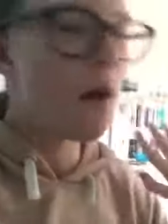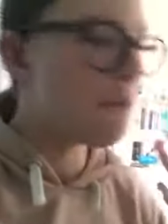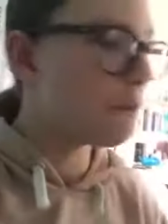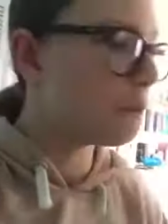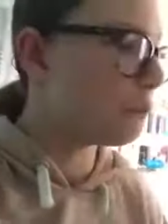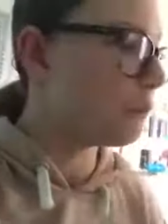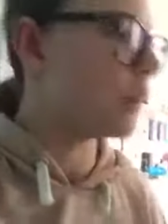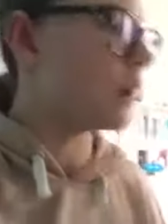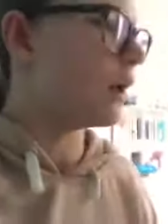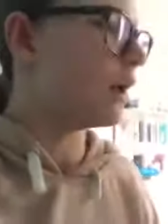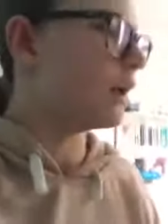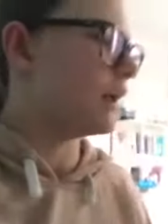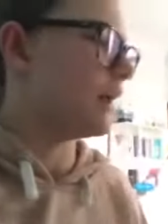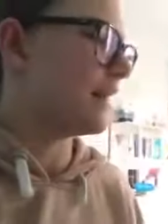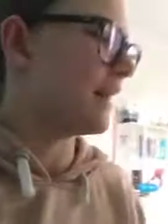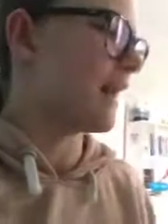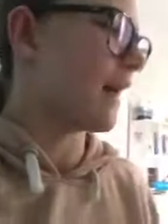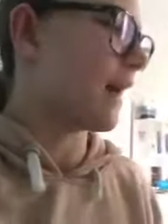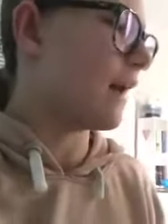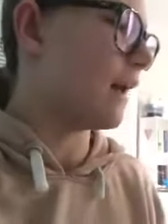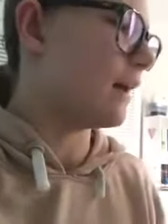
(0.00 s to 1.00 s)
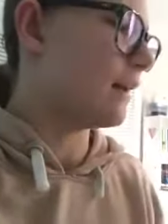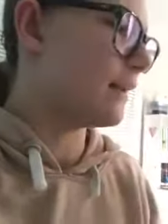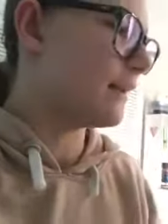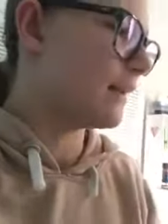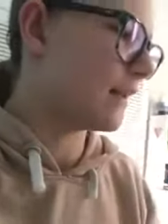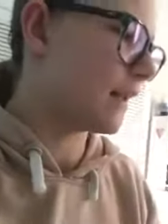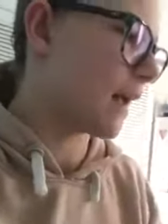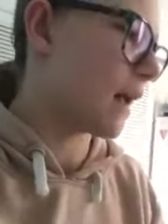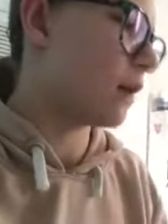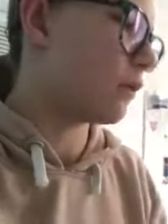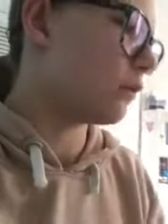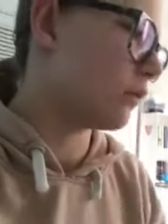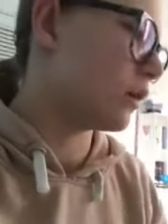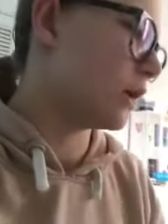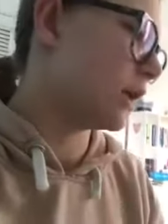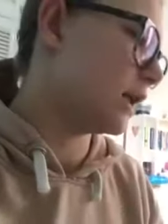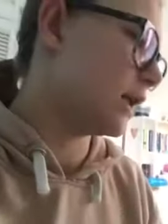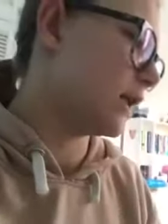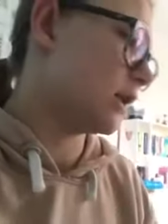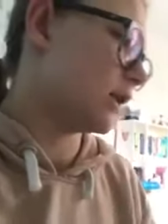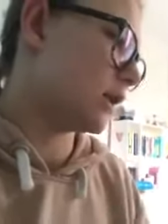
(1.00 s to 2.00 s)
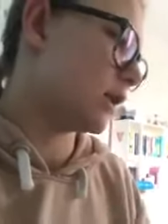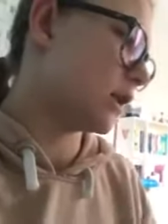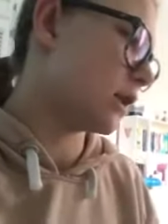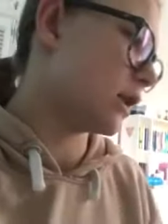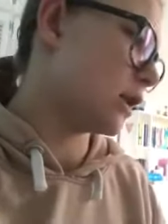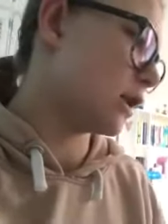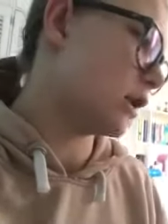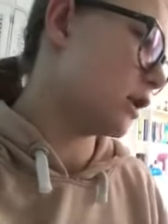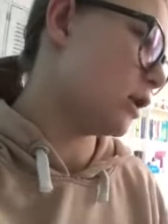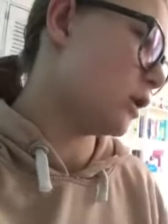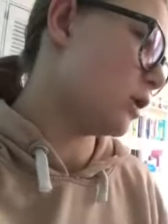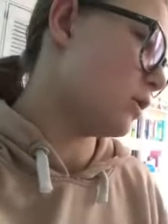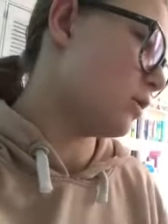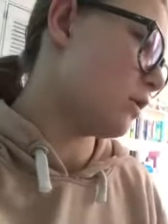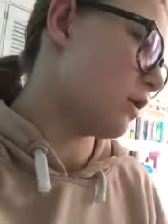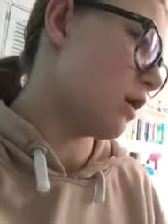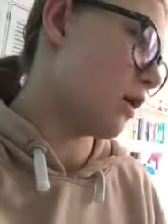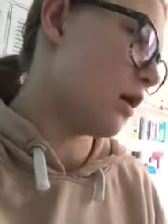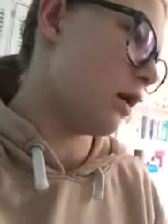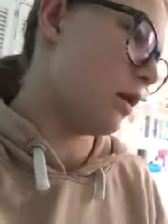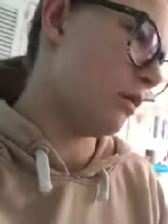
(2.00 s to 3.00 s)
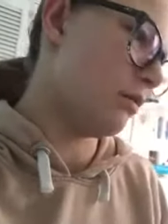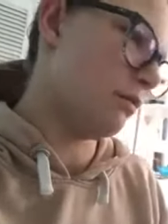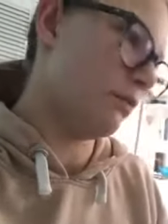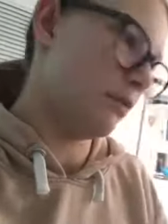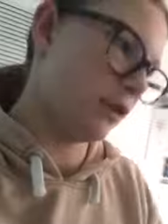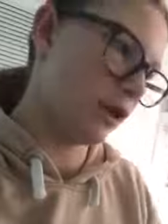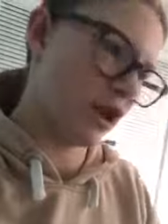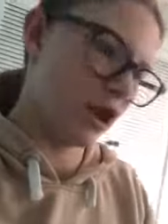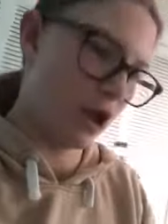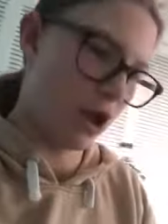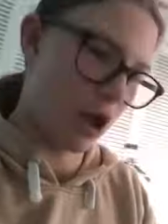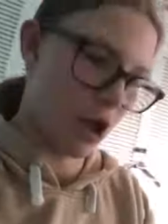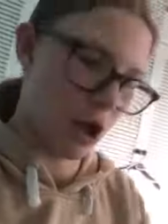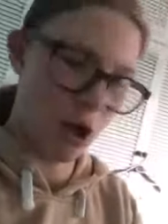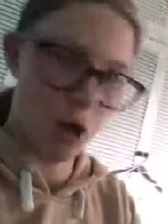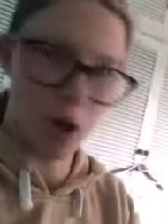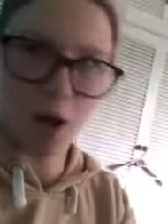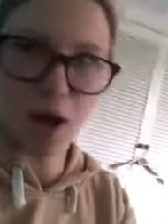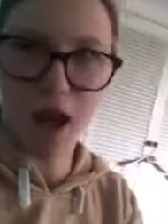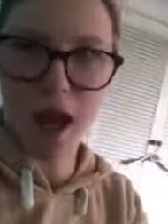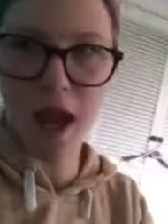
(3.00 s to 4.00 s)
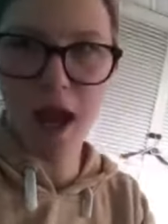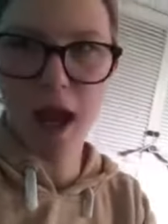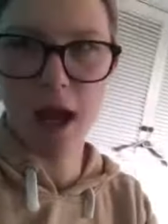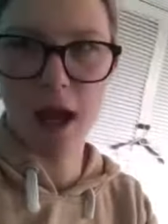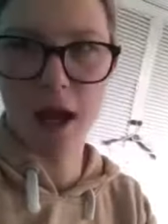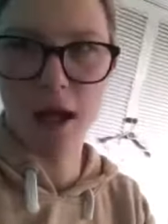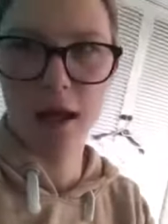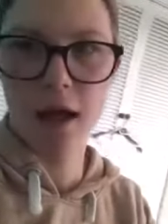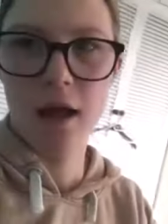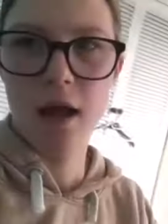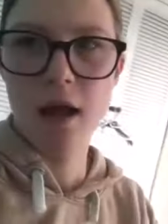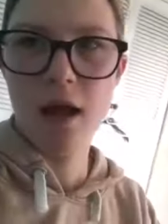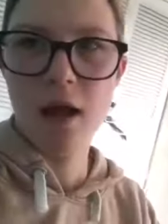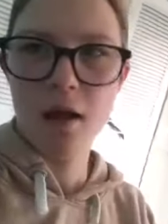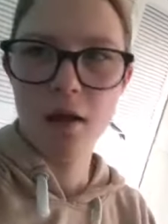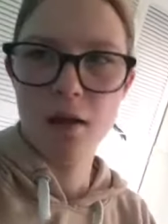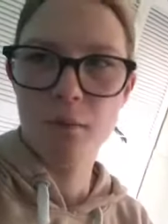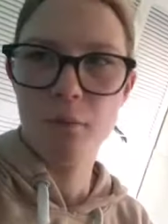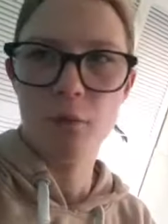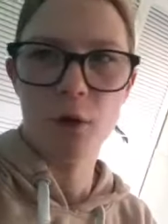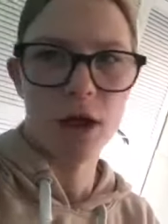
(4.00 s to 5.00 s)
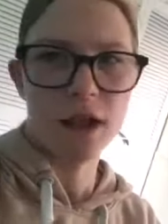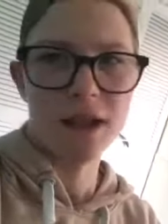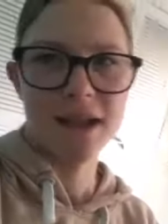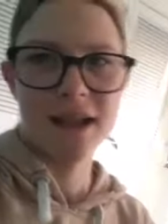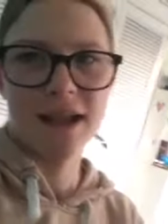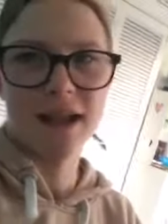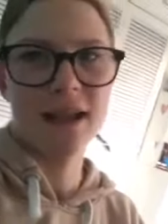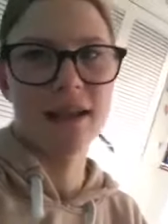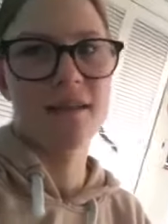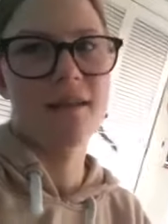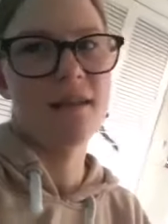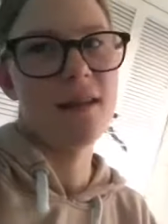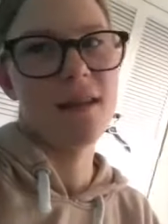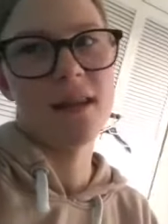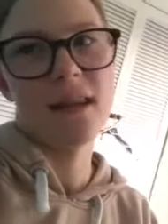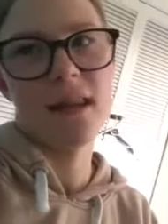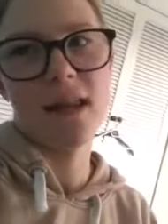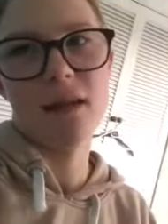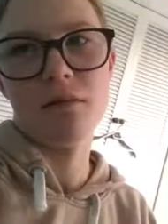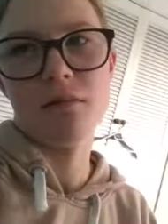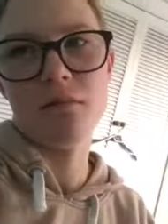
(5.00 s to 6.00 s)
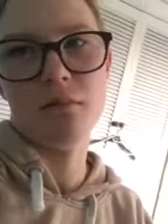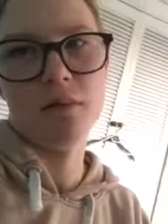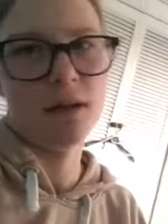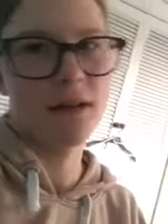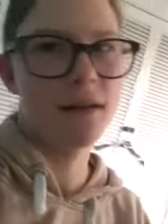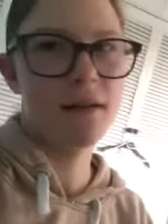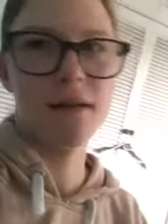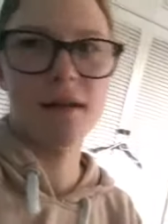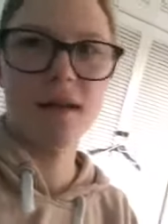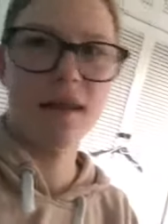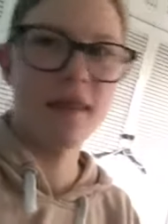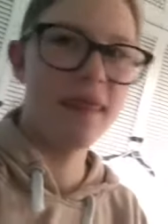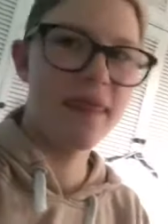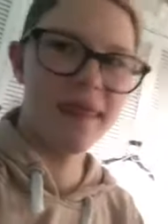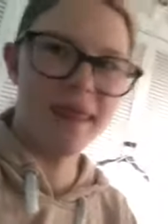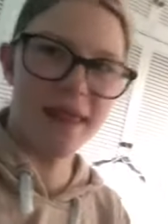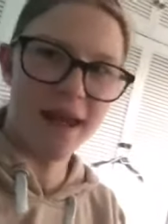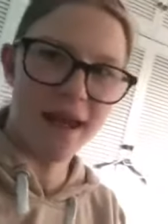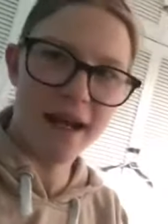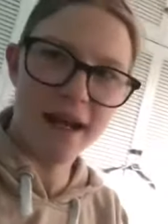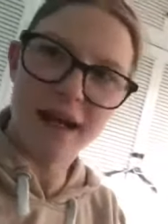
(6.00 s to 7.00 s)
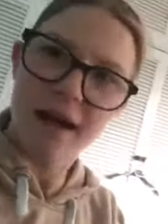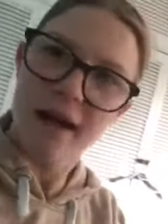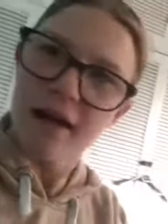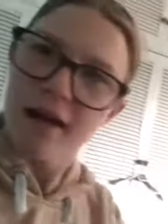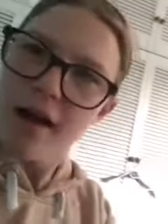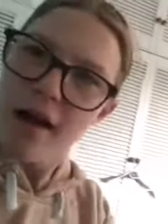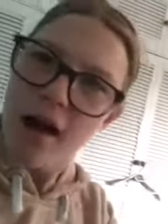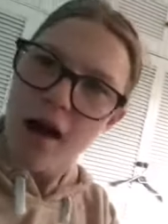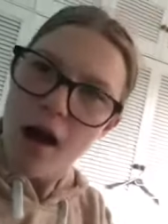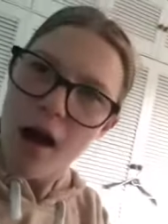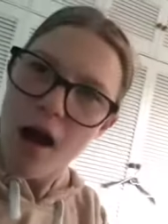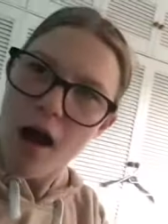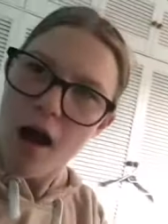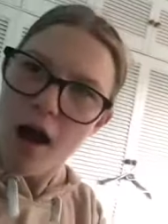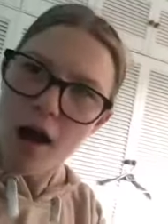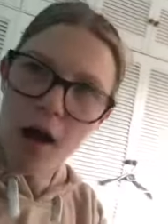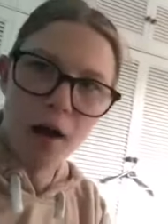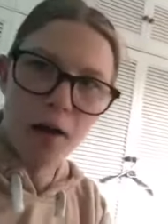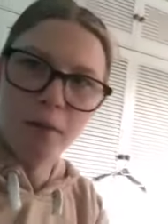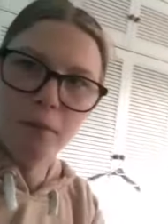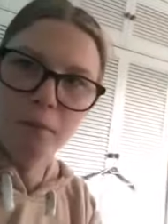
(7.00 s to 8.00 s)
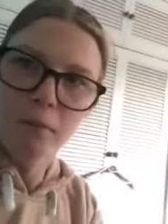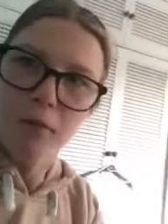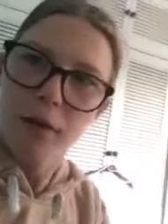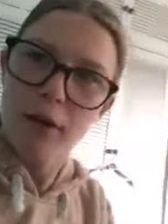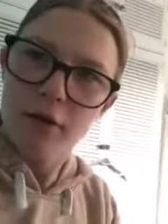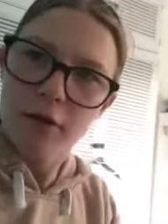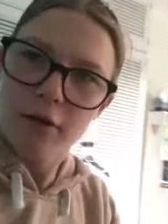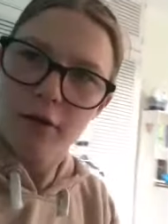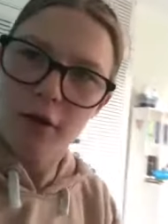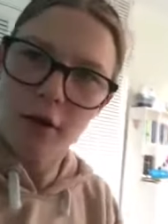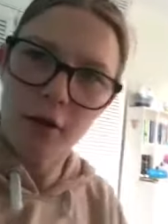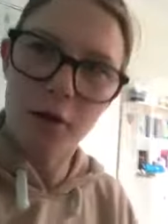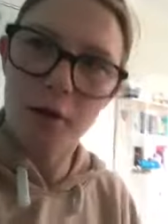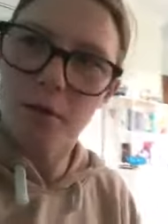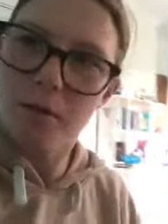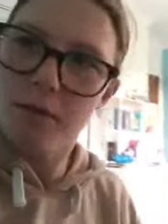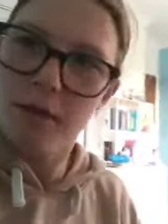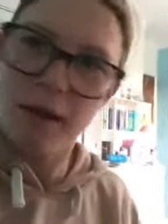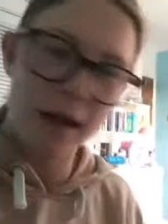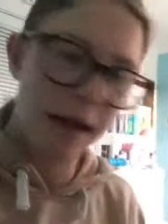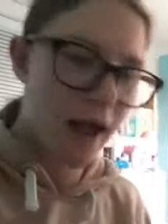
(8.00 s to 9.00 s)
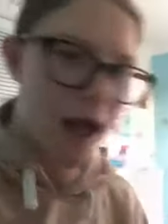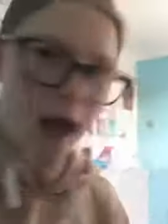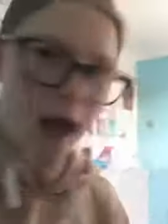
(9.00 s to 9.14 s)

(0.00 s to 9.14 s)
But yeah, now I need to um, do a practice assessment thing. Um, so yeah,